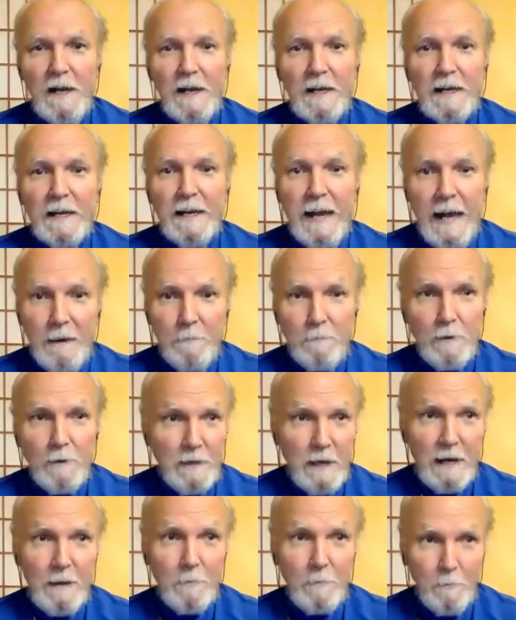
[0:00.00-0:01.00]
camera,
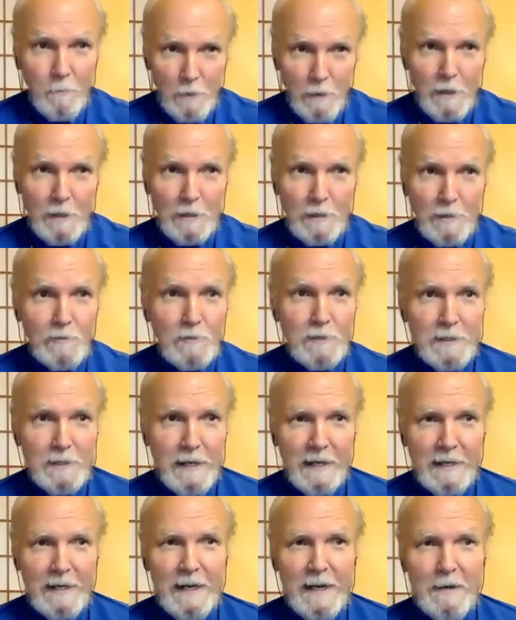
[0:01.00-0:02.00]
and we're not using
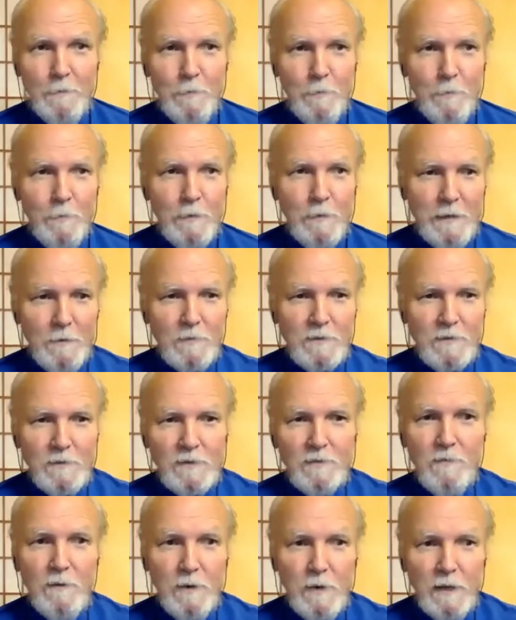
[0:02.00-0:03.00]
that camera, but
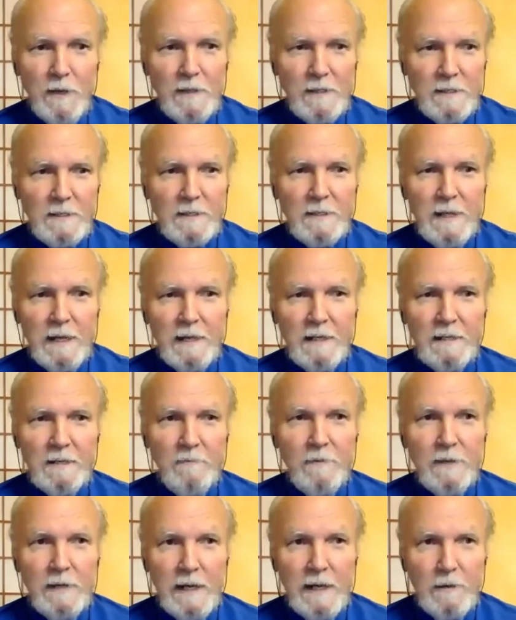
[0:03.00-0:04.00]
it's very
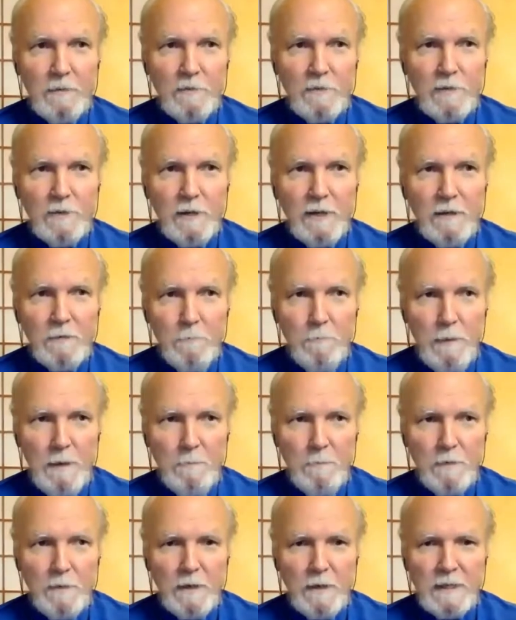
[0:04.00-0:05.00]
distinctive. And I would try to
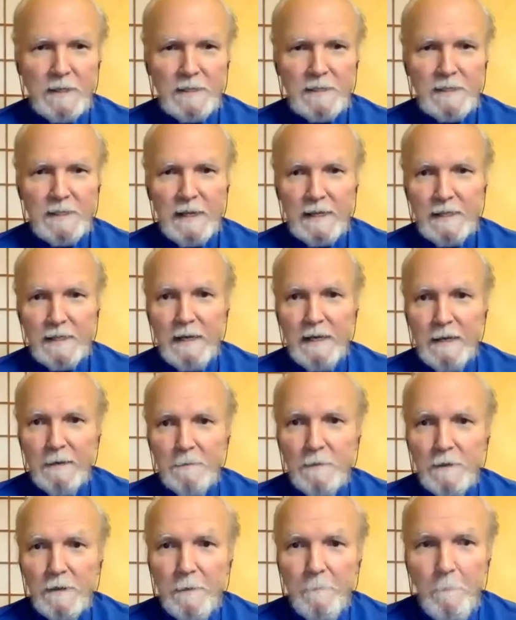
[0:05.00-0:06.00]
memorize that
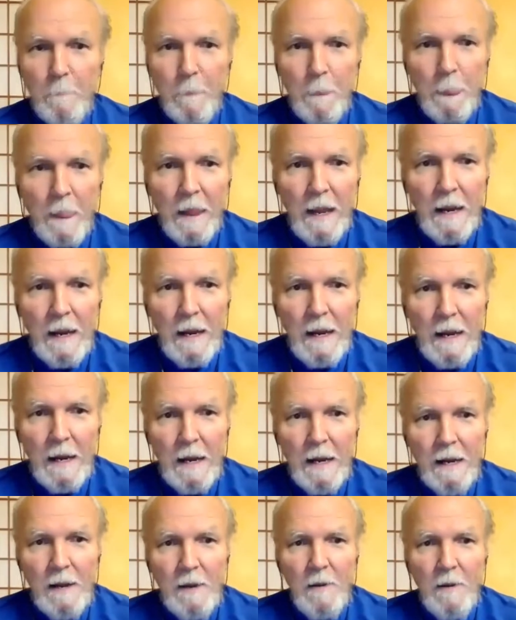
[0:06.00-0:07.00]
camera,
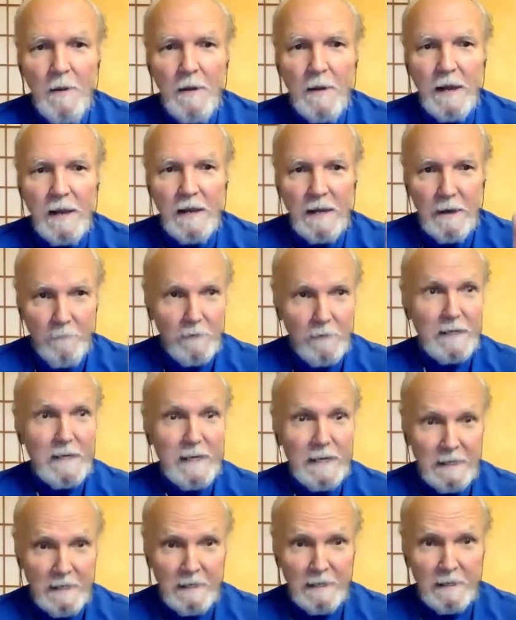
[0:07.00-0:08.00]
every
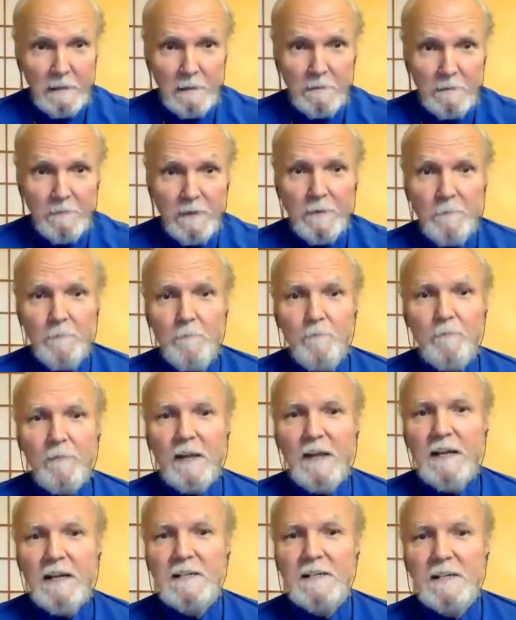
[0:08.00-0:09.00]
detail of it.
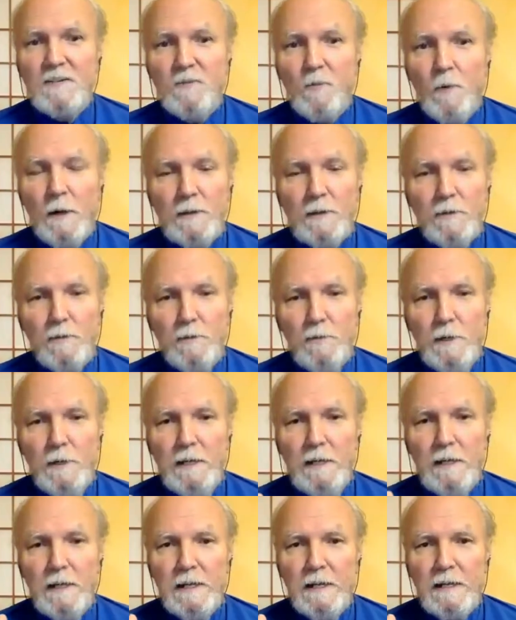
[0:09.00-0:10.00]
And it says, while
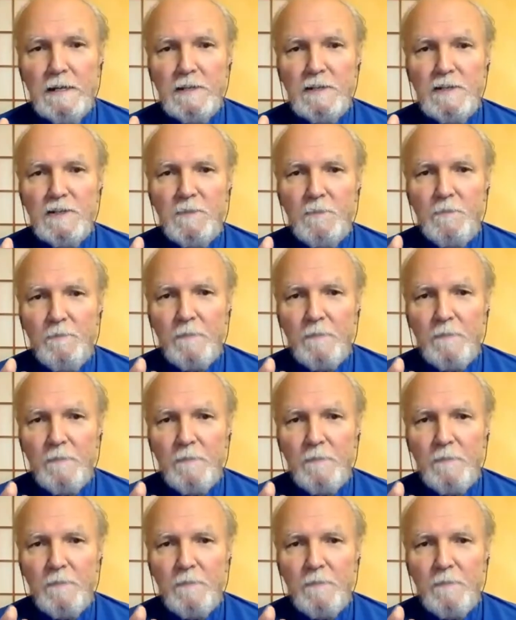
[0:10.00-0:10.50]
doing this,